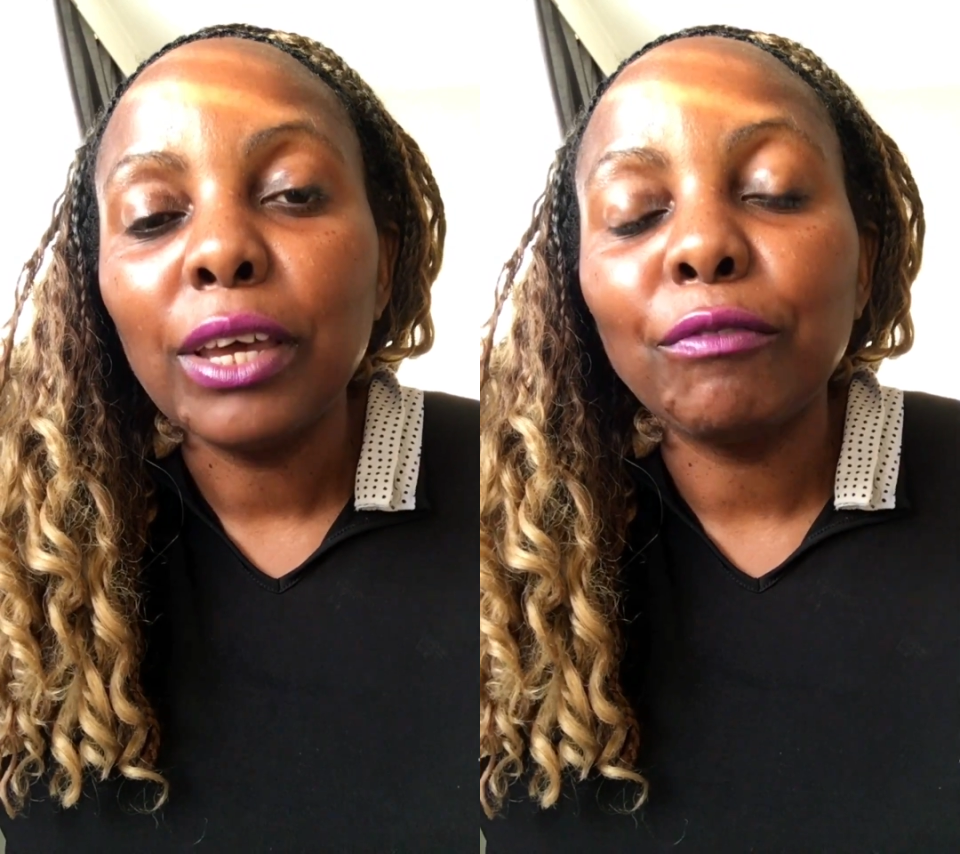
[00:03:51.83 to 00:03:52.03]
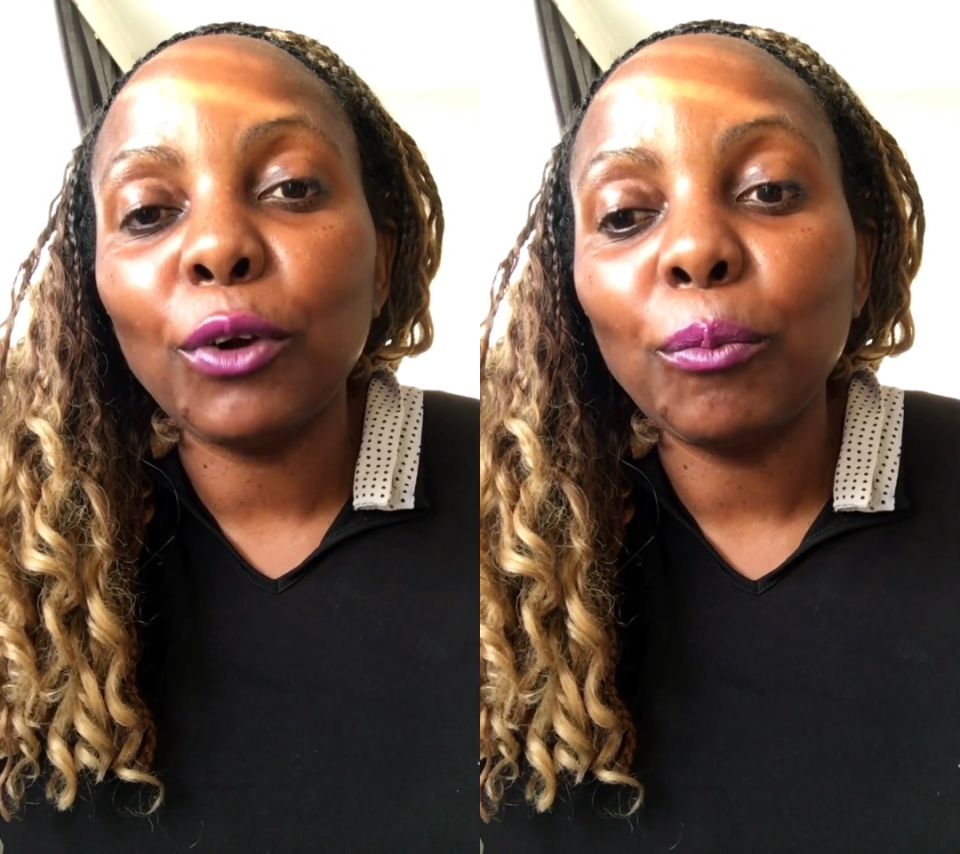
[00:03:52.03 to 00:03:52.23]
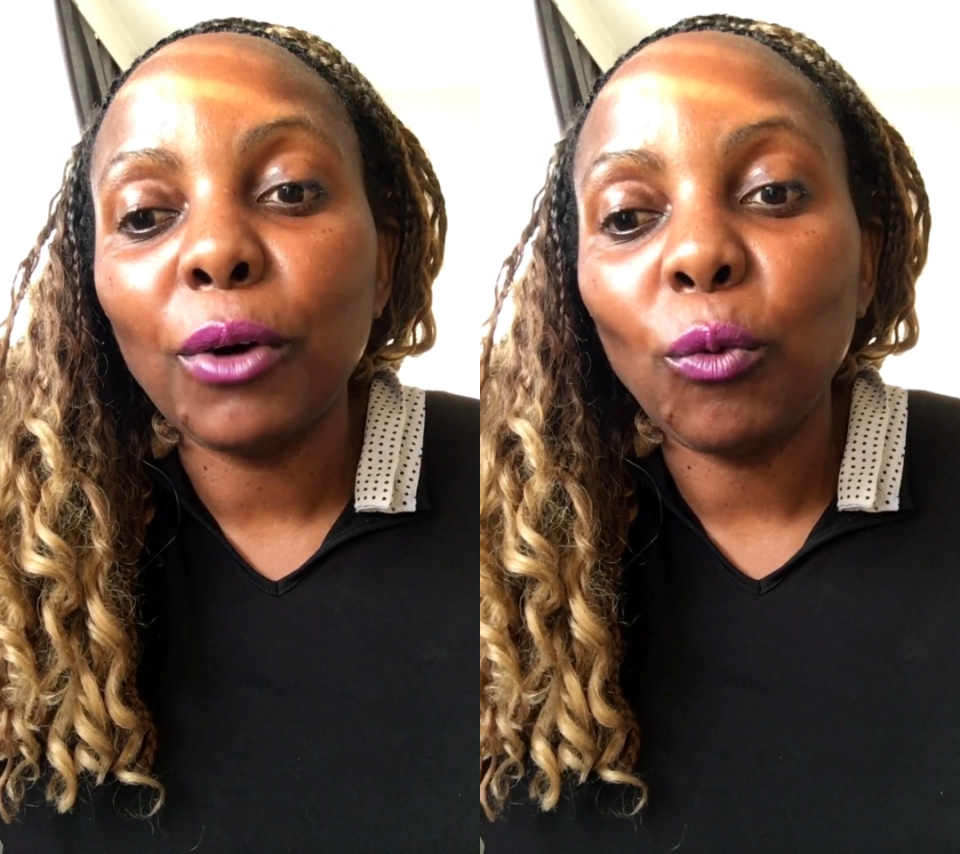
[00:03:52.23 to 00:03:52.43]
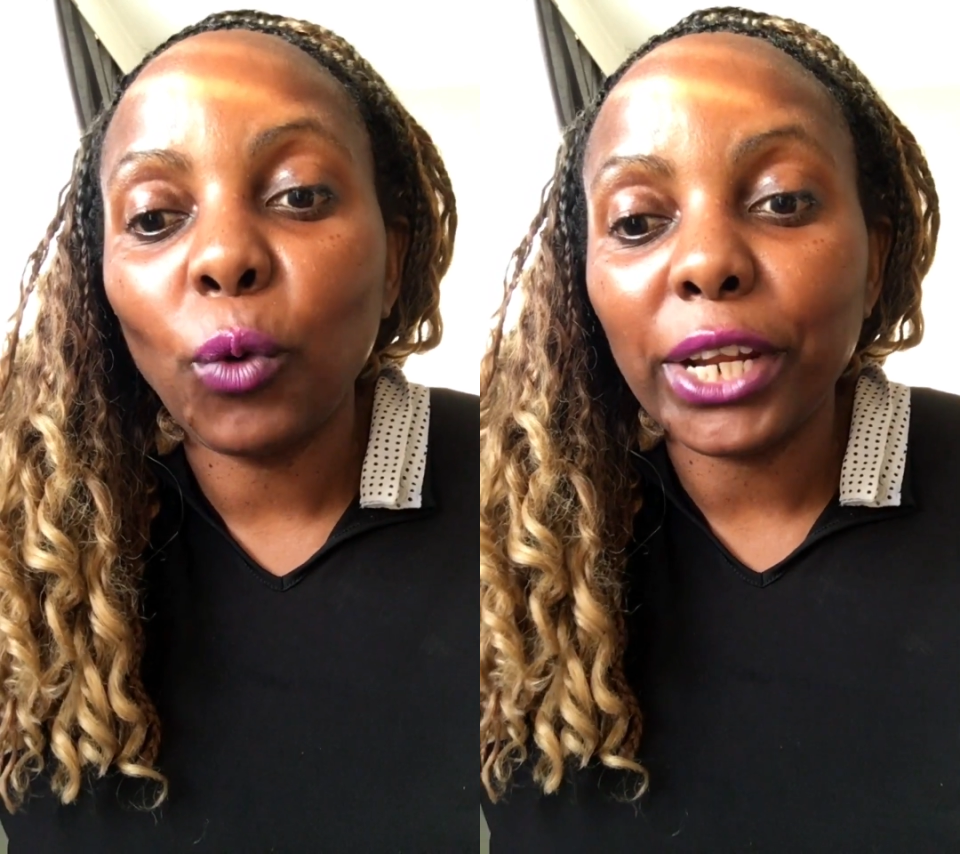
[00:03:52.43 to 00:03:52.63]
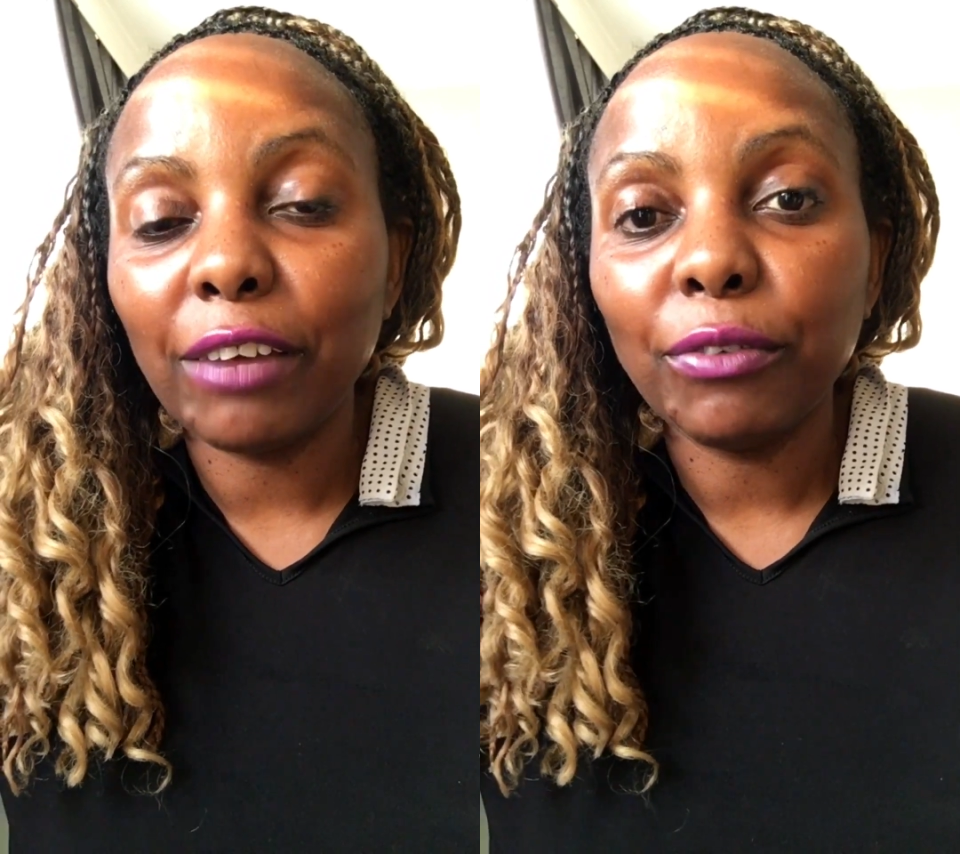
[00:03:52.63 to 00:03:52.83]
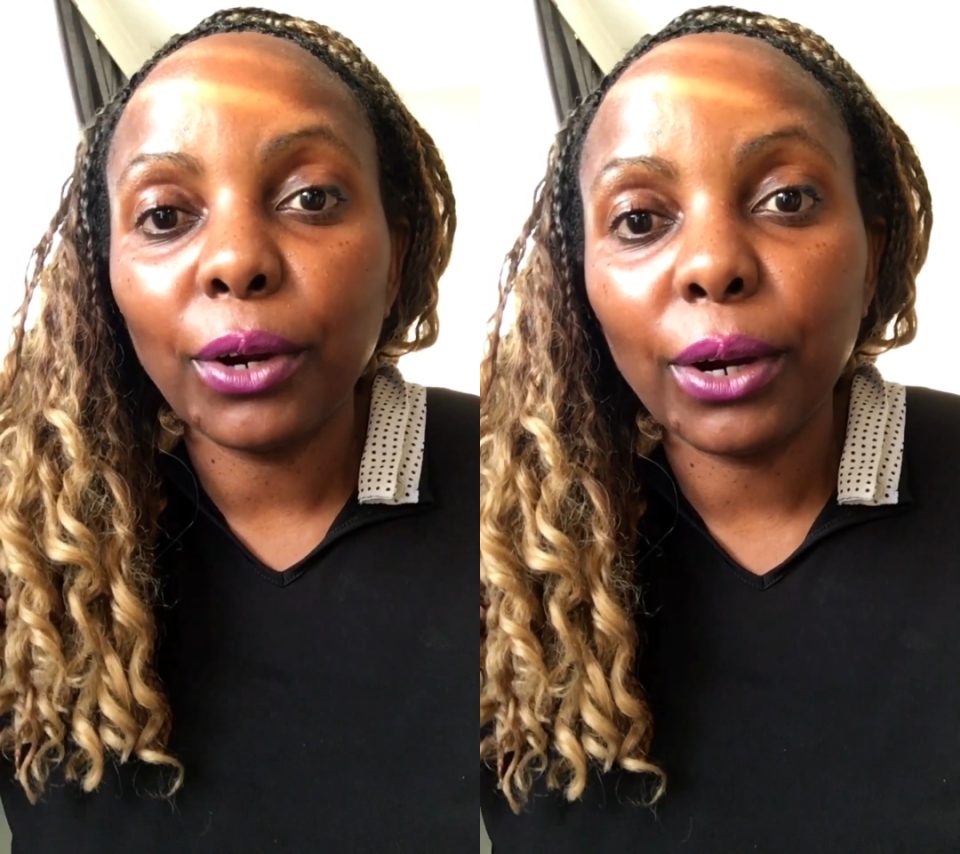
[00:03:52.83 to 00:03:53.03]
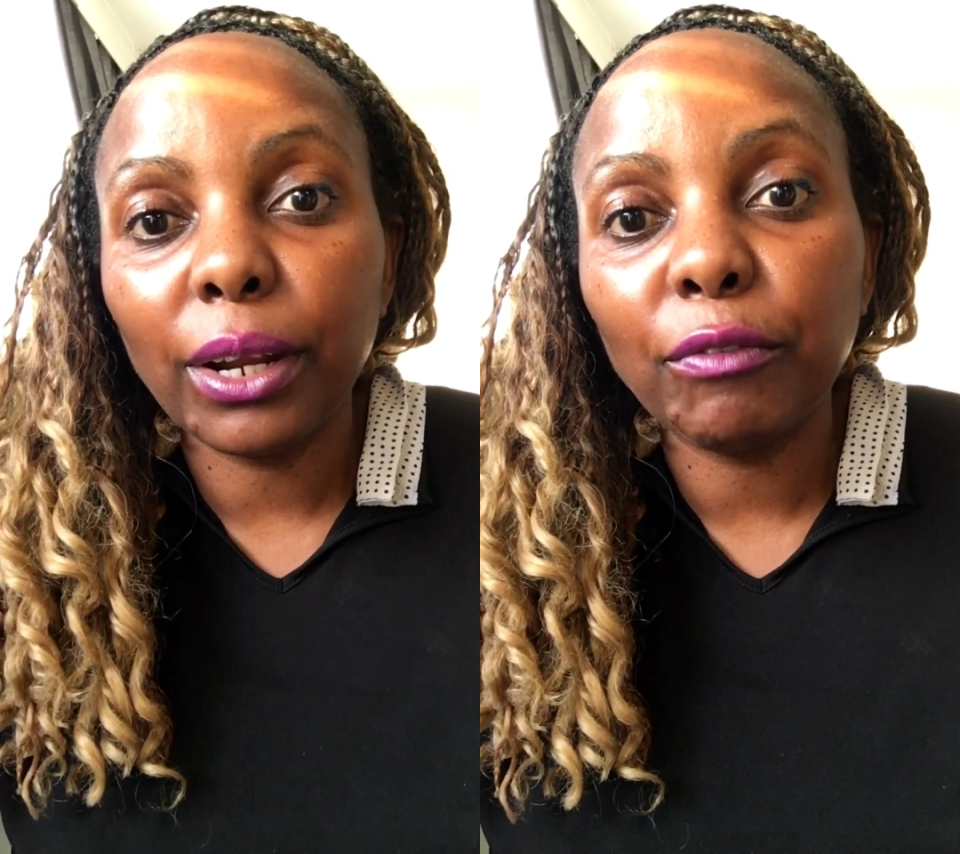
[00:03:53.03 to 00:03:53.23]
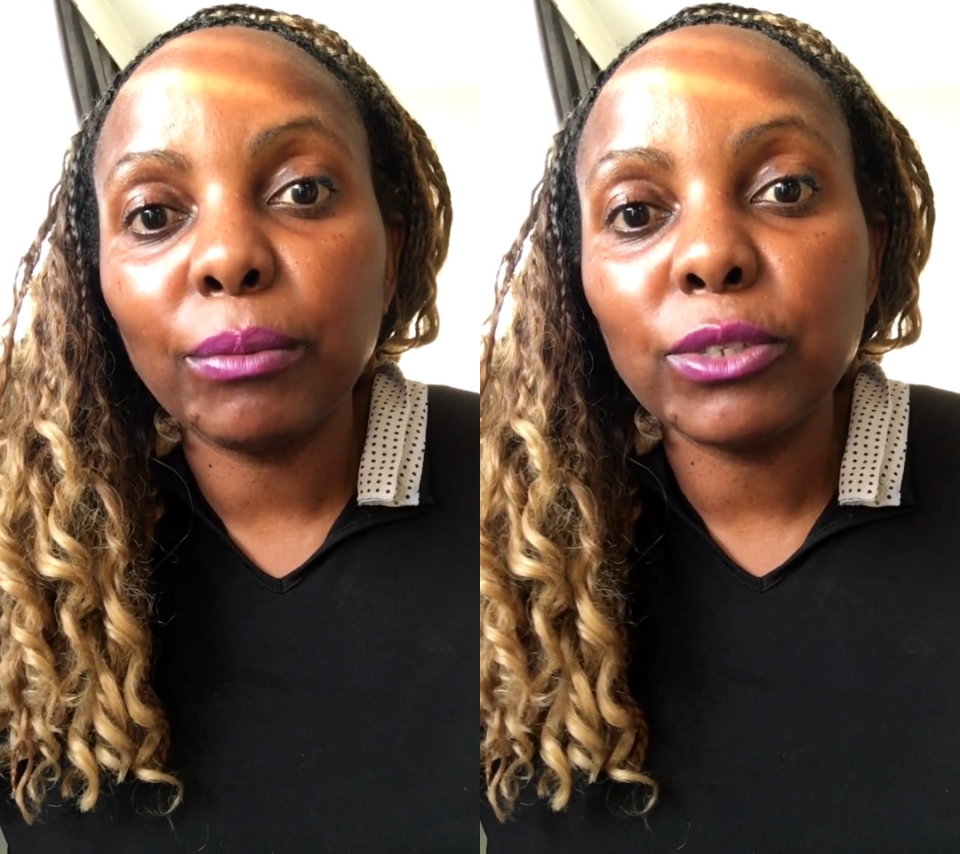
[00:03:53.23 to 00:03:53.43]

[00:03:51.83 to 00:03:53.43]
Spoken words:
From what I've heard from